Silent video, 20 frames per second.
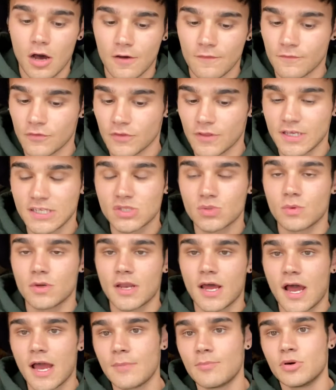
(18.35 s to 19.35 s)
For this one,
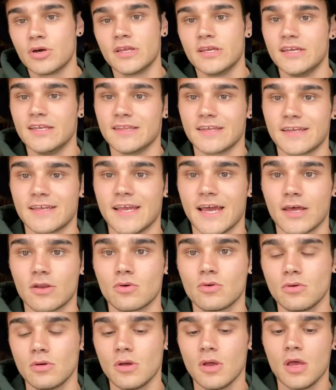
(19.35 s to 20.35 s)
I put it in the
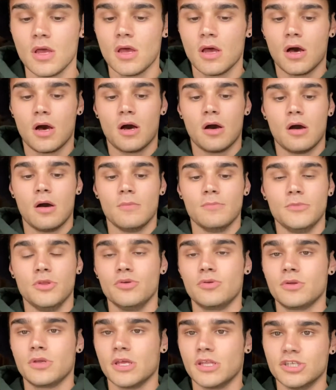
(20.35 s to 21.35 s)
kettle.
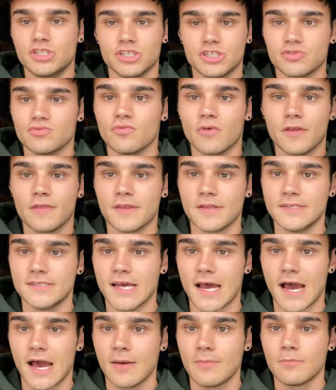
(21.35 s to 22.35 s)
You can just run the
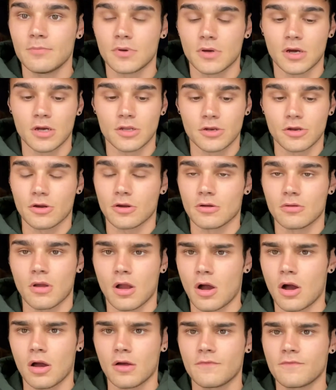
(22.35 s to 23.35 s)
tap under
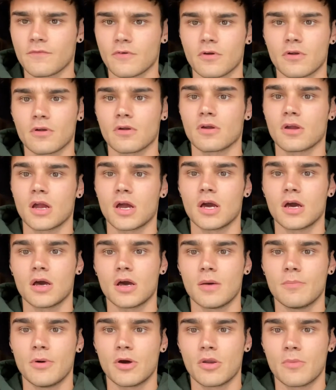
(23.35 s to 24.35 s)
hot for
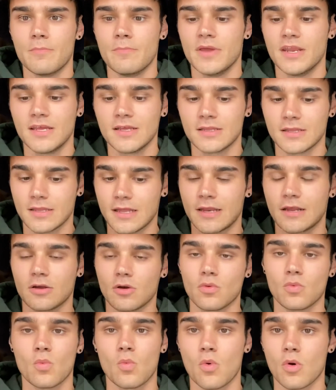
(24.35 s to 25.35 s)
about a minute, let it
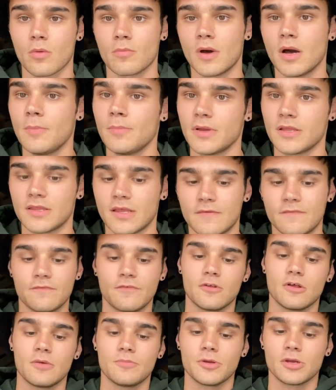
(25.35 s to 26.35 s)
warm up, and then
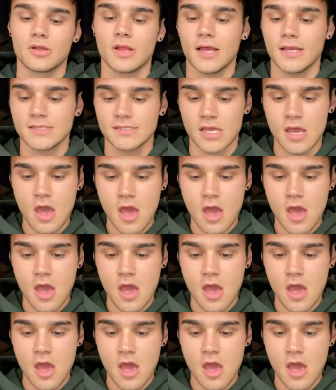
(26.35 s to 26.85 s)
fill up your glass.